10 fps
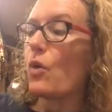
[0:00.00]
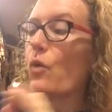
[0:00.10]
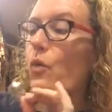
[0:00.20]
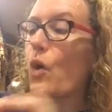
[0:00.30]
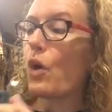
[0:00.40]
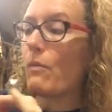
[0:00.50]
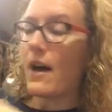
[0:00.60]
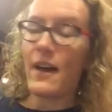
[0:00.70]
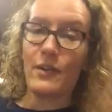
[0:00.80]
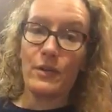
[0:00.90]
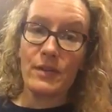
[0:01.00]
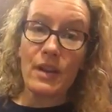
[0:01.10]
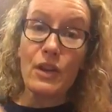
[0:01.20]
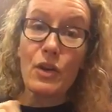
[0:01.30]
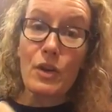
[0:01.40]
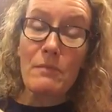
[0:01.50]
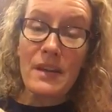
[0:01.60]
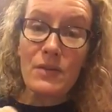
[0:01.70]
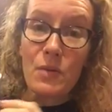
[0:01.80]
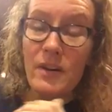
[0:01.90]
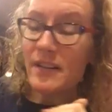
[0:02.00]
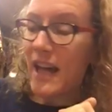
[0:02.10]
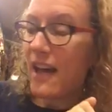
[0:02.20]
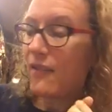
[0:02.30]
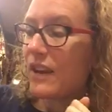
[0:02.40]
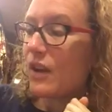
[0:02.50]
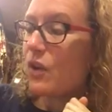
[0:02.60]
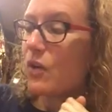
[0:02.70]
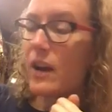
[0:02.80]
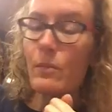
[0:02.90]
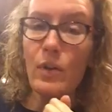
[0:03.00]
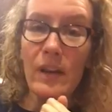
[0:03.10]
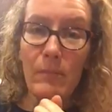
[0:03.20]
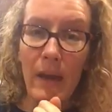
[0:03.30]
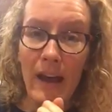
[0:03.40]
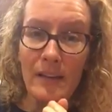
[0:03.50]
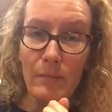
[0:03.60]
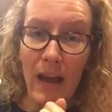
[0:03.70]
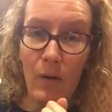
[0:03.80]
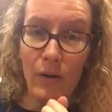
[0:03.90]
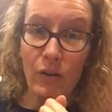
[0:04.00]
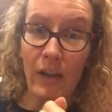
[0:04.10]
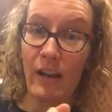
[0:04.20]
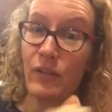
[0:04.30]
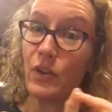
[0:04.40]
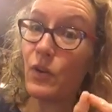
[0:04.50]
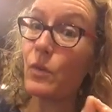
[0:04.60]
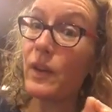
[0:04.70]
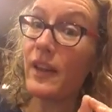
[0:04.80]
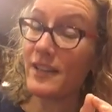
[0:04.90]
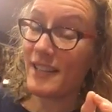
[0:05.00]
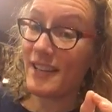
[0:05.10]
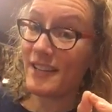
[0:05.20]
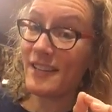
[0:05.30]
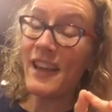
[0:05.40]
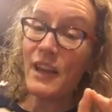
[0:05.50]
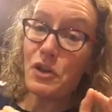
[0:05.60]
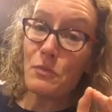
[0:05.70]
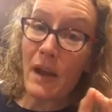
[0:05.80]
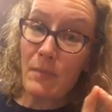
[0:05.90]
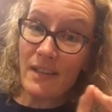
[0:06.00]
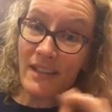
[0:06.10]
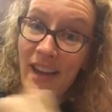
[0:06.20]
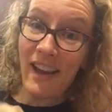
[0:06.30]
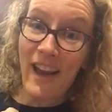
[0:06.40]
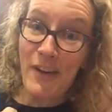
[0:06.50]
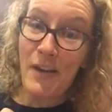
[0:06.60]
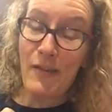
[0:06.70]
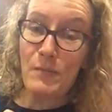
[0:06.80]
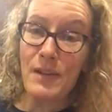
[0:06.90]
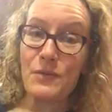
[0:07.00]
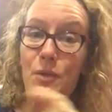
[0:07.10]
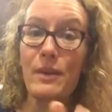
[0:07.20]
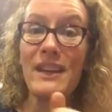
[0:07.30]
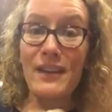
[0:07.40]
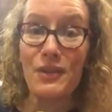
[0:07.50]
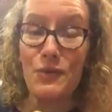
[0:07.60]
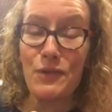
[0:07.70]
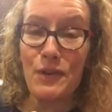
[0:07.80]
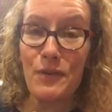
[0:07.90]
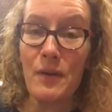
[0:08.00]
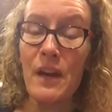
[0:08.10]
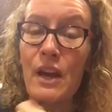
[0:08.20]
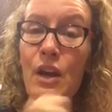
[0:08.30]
Role models. Your mentors have an incredible impact and power in your life. You don't realize this. You might be saying, I don't have a mentor, but yes, you do.